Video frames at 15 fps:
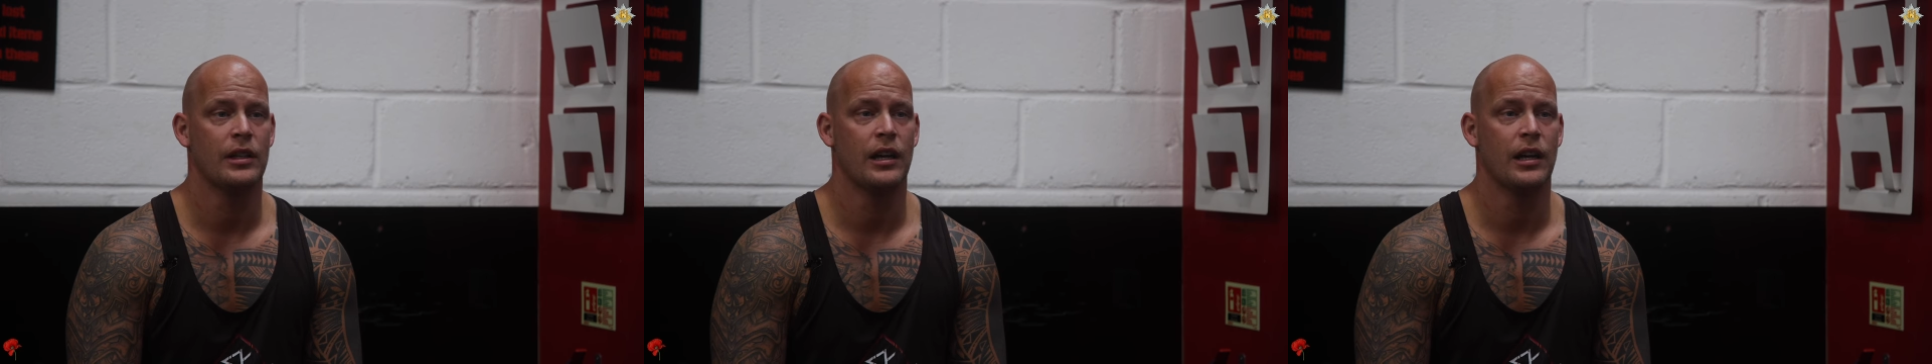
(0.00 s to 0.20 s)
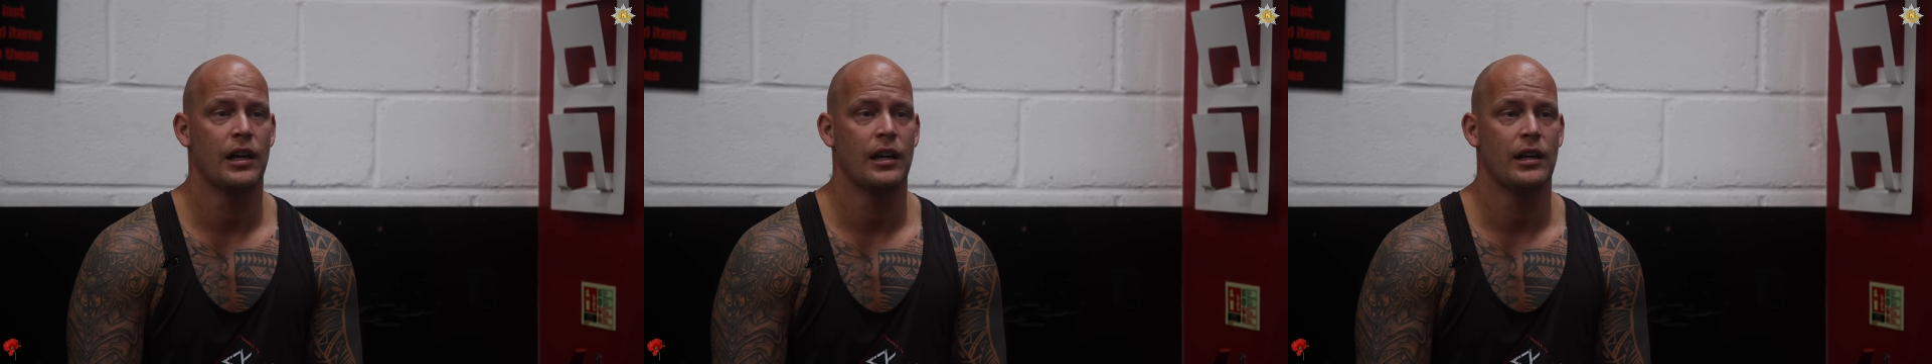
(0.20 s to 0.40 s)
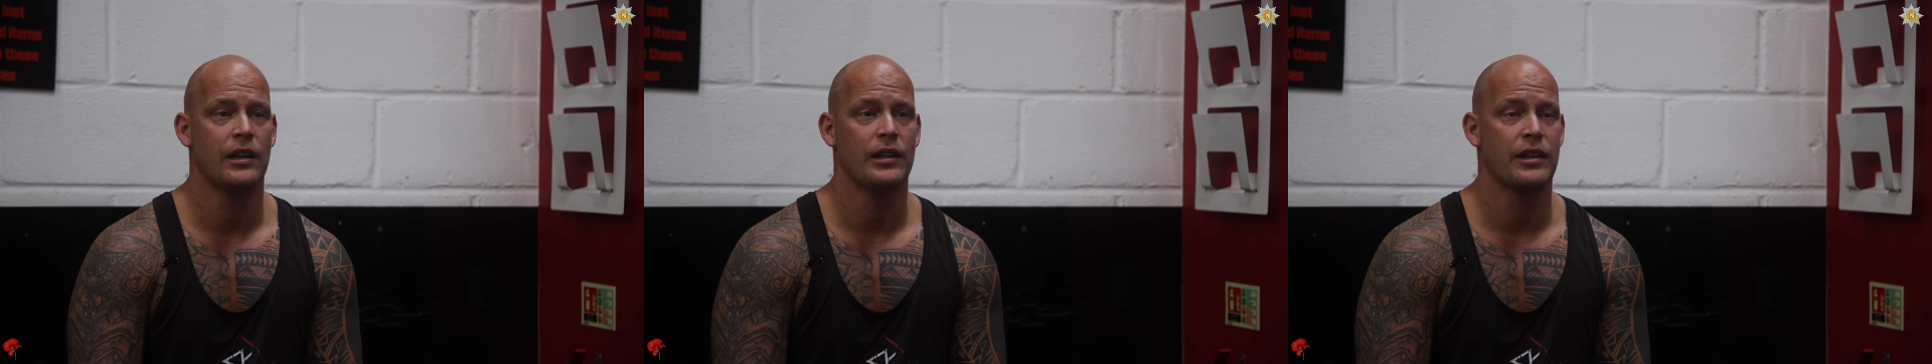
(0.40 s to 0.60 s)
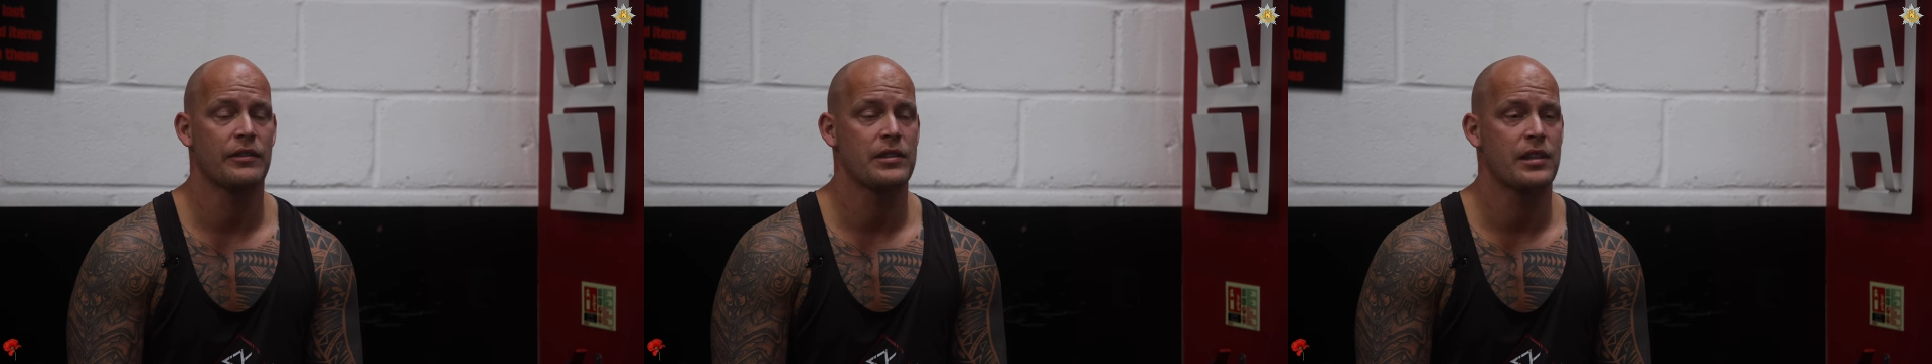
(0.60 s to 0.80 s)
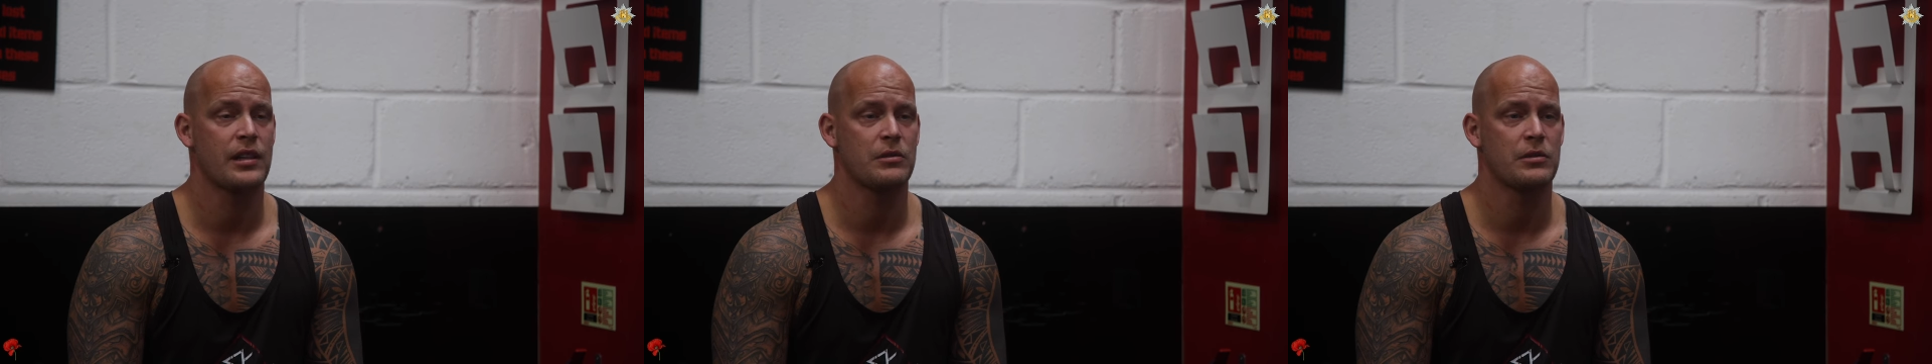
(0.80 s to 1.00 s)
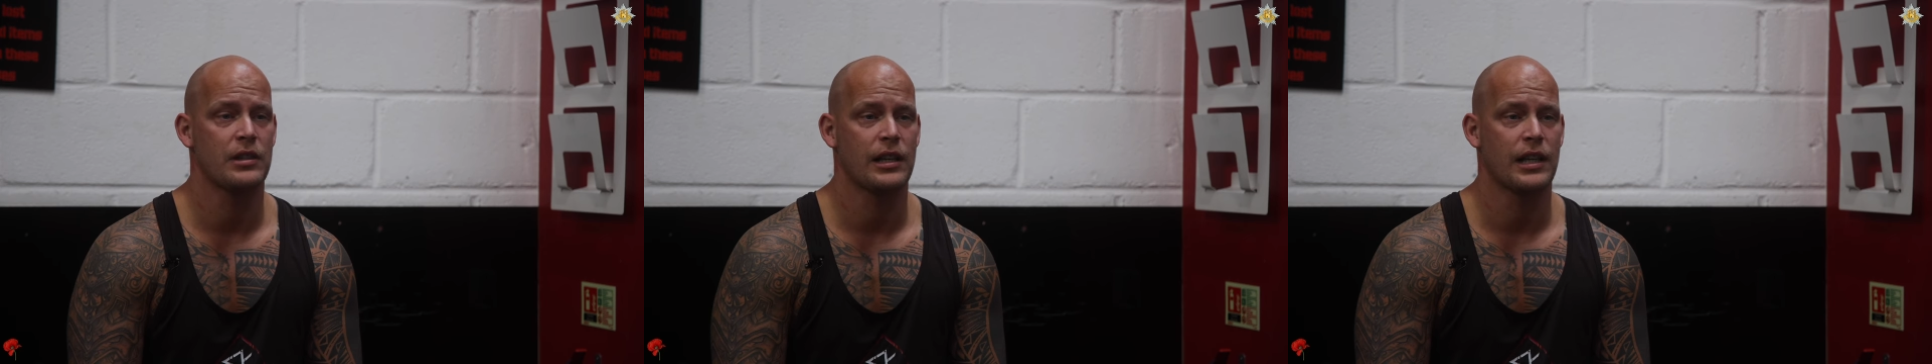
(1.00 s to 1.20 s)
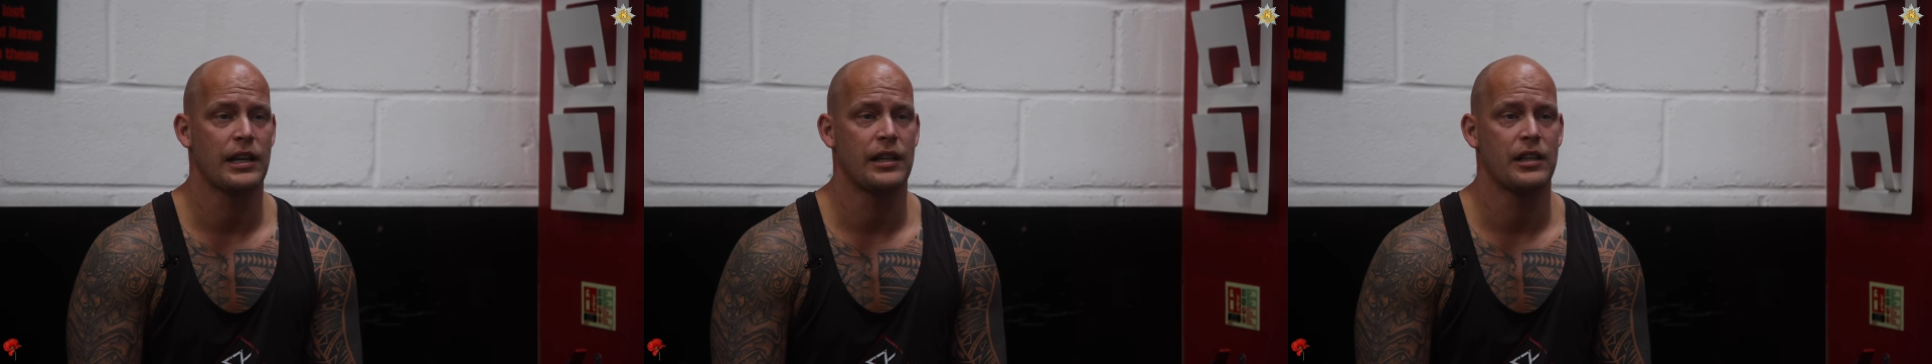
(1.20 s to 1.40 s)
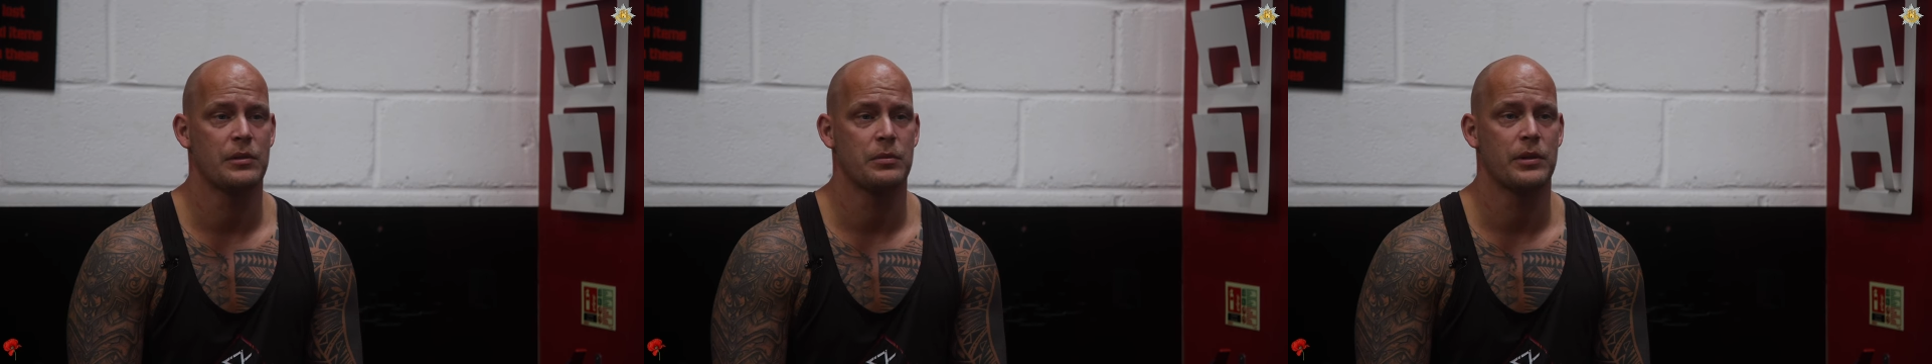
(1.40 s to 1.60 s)
uh, another soldier to go
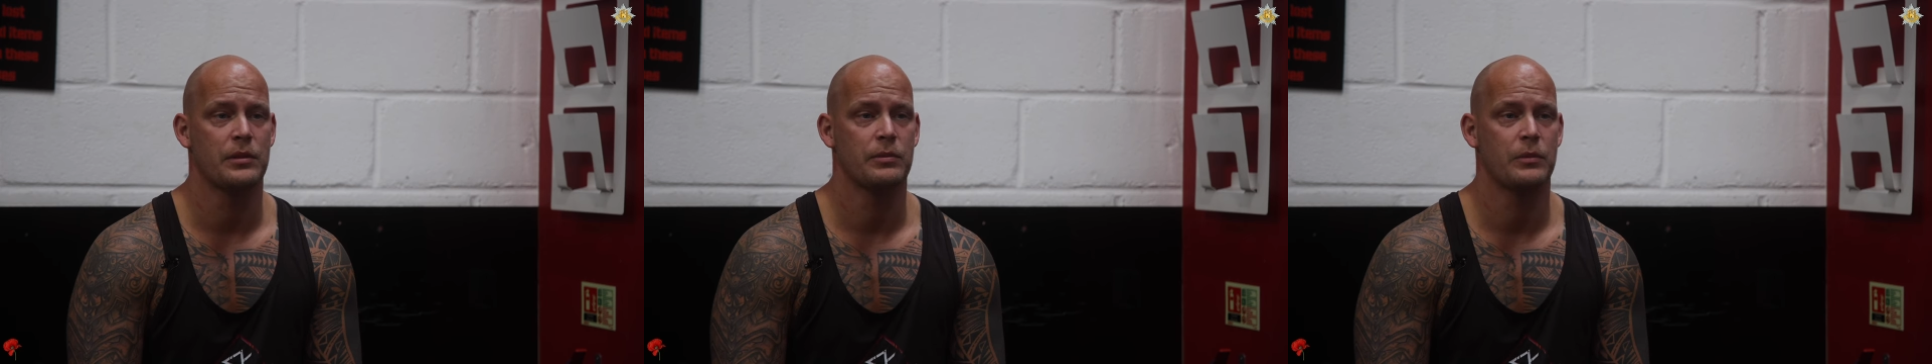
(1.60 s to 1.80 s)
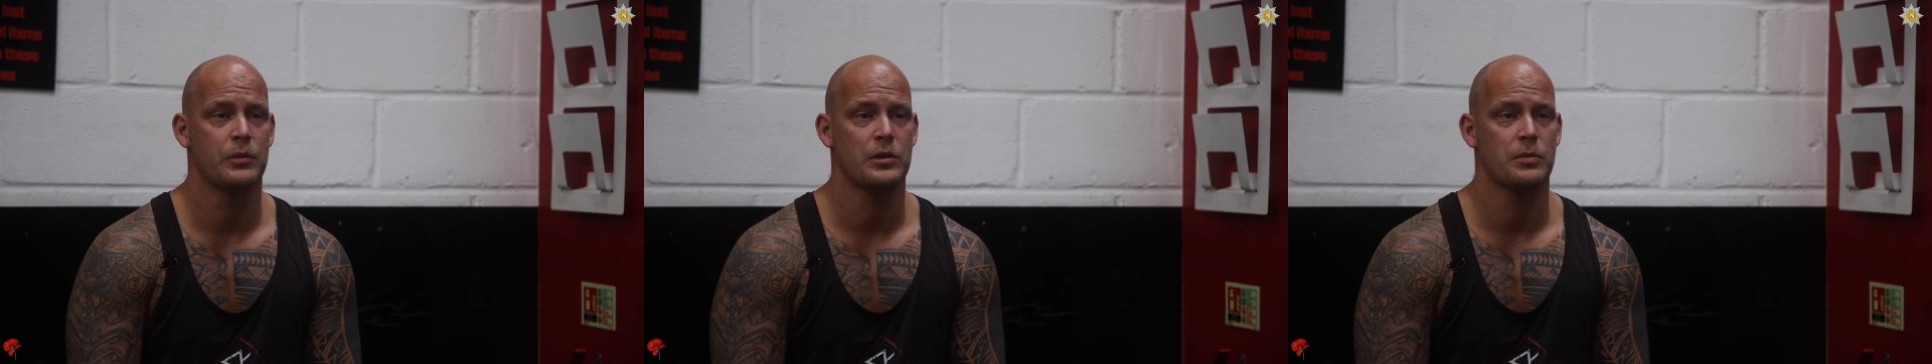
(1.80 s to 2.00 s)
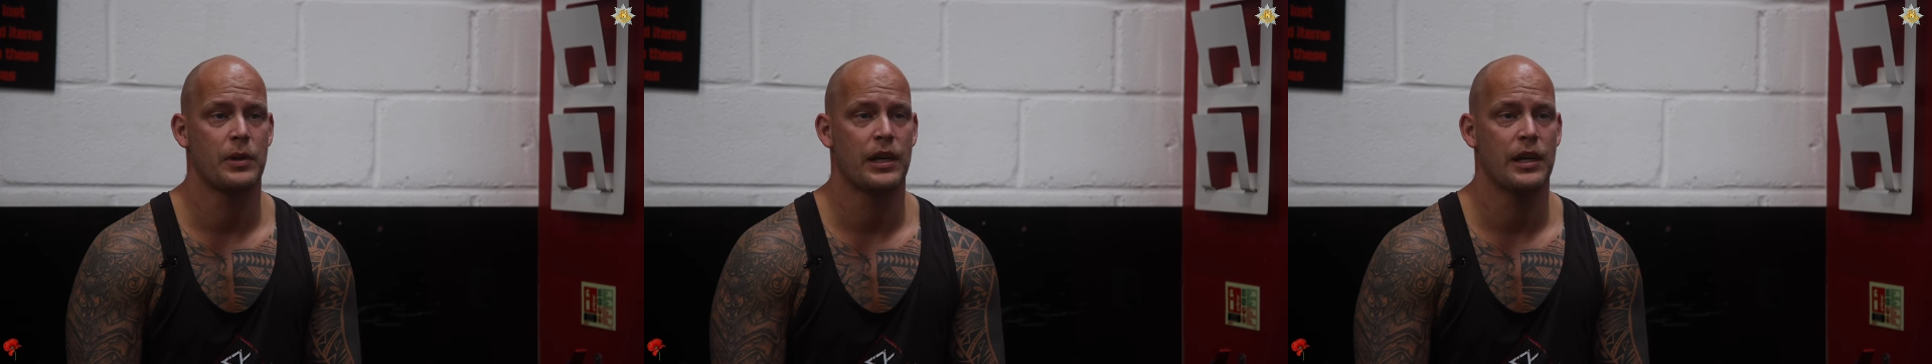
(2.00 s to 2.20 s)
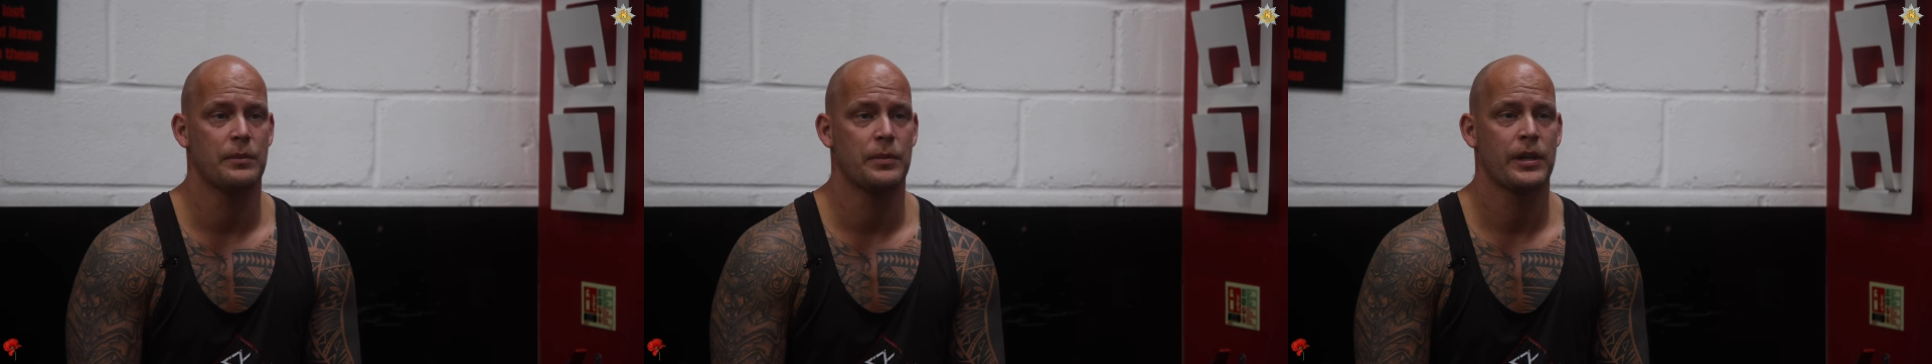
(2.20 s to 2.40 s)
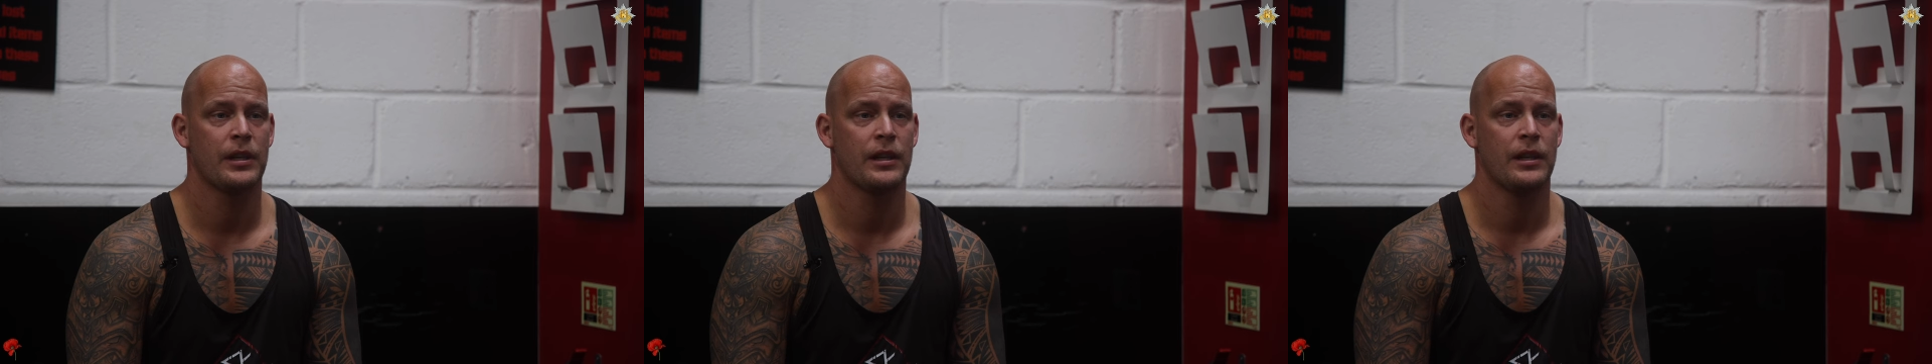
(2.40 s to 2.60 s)
and help him was put up.